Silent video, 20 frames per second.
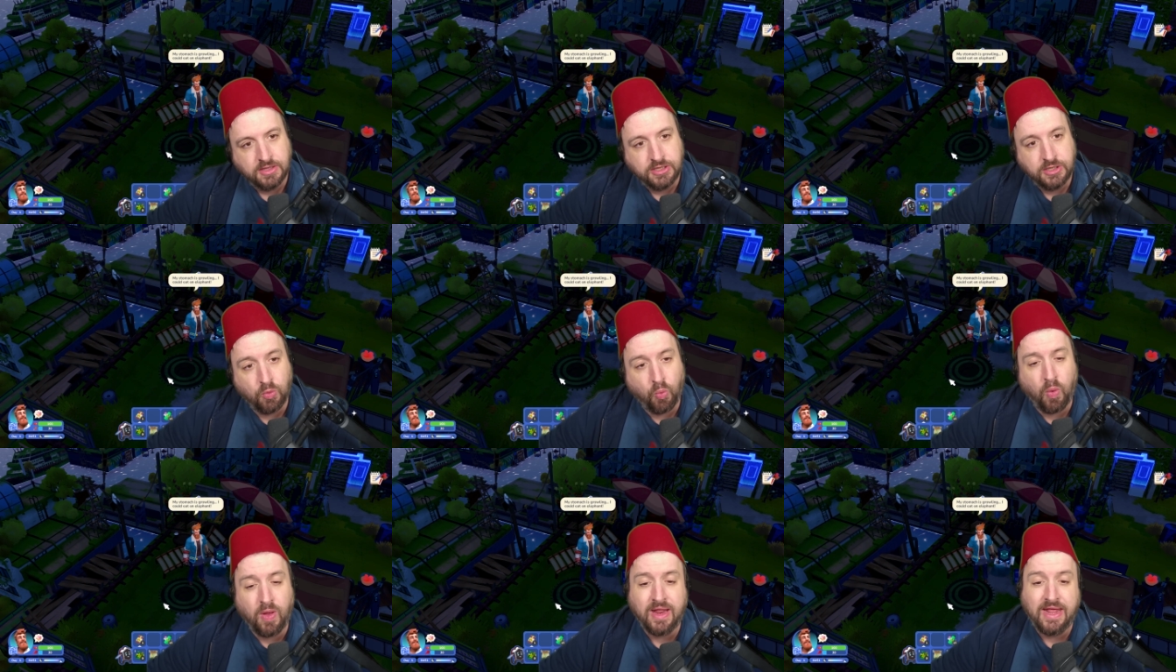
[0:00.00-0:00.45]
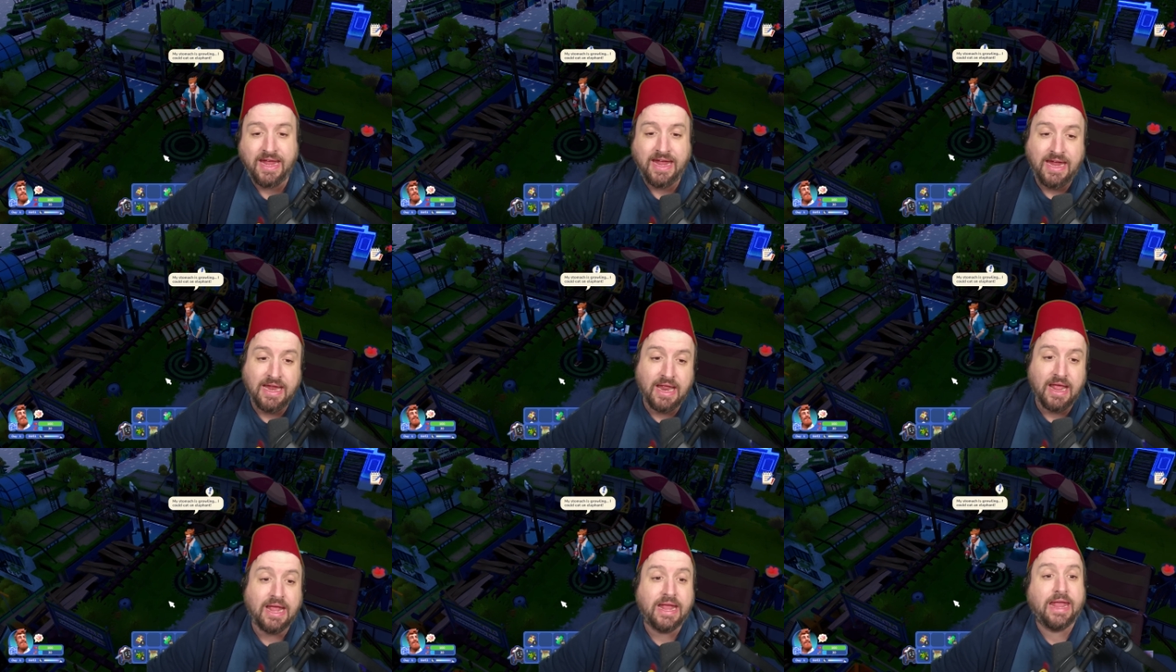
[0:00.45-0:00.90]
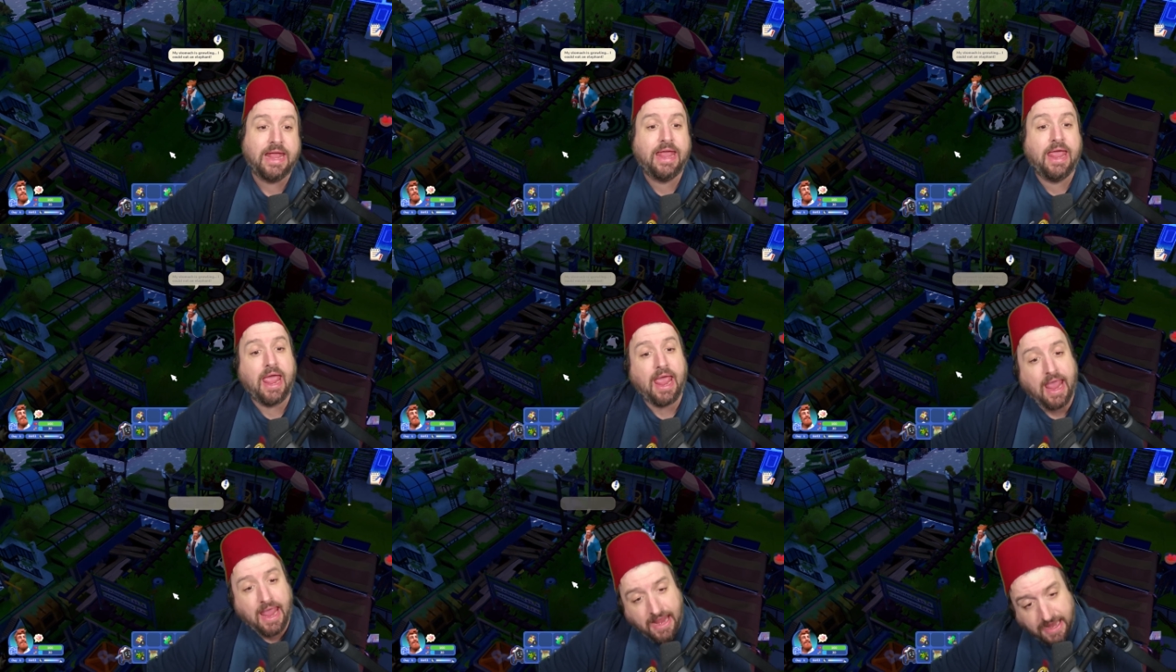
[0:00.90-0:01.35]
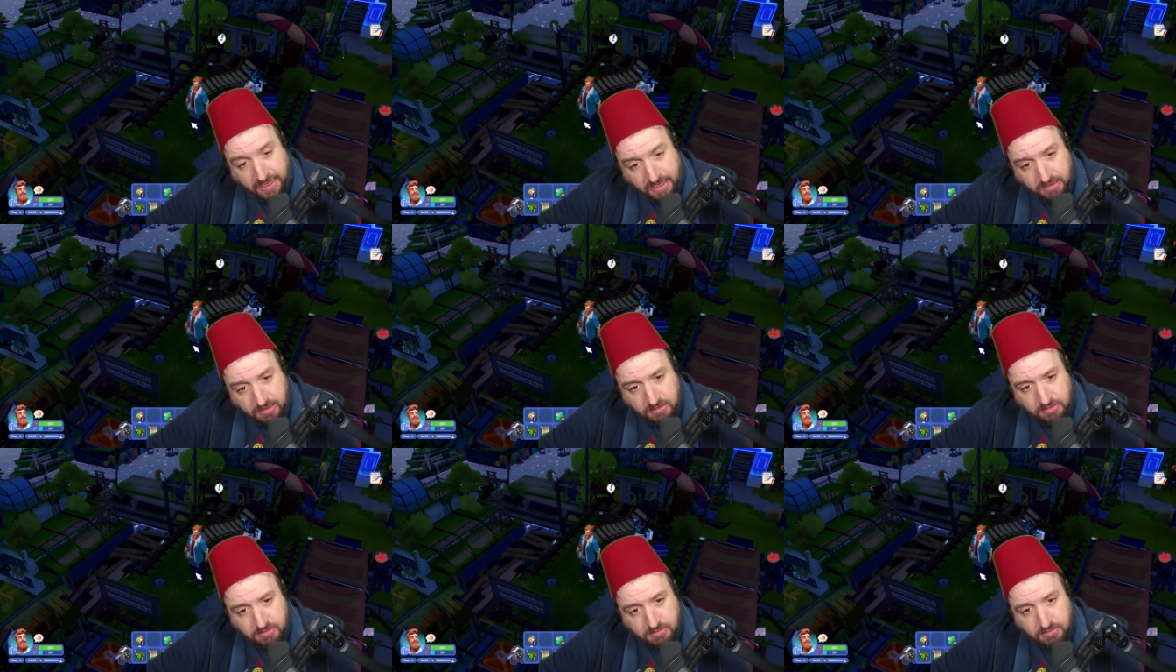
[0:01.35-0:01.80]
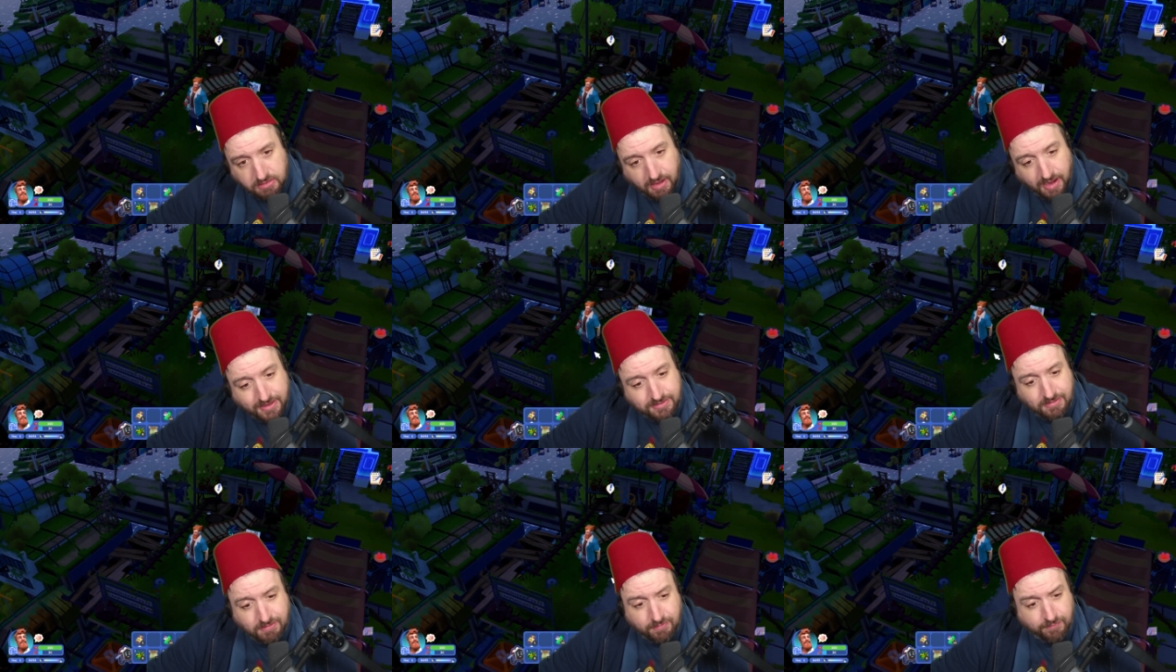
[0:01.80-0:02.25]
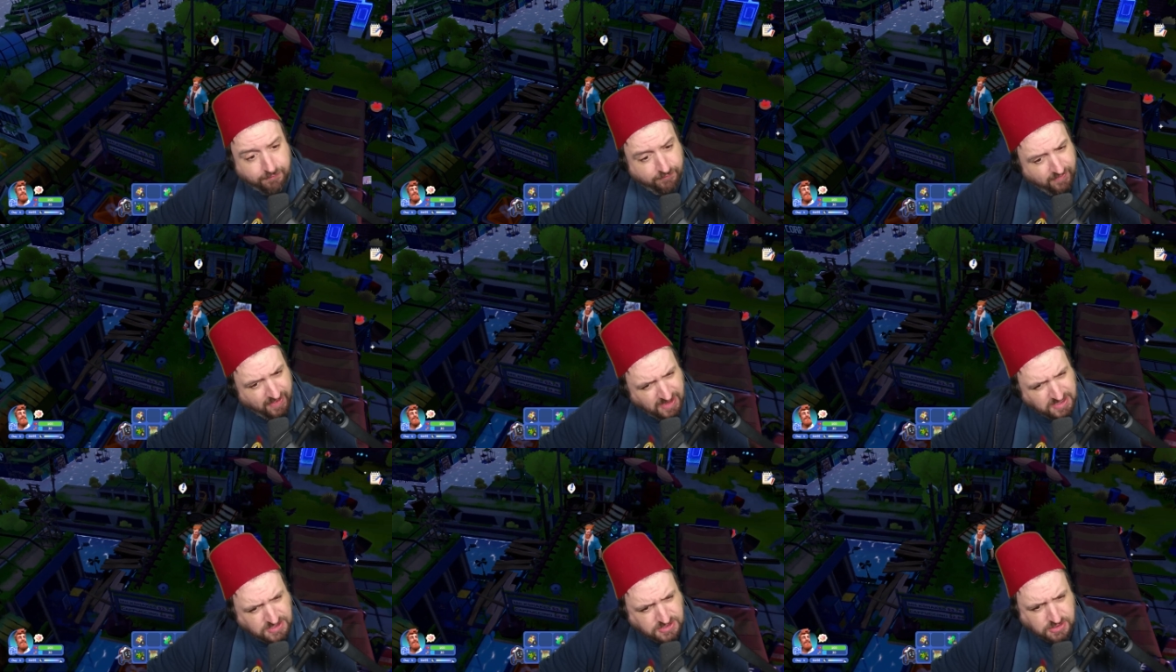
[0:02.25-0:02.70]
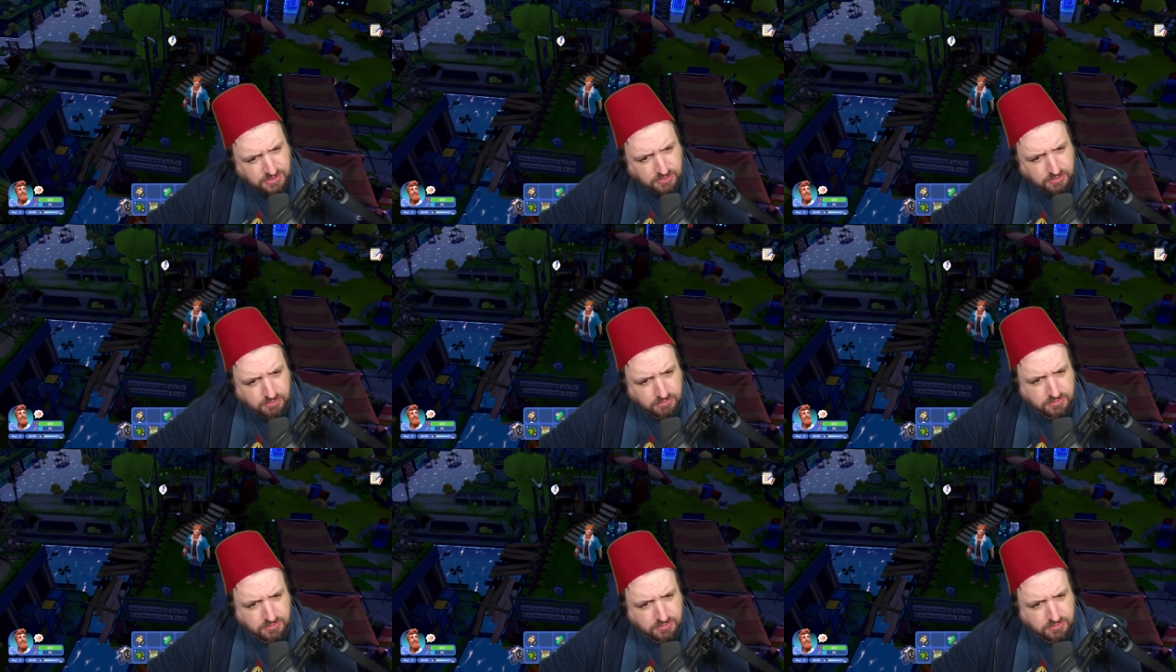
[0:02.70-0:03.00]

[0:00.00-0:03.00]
You want to eat again? I just fed you,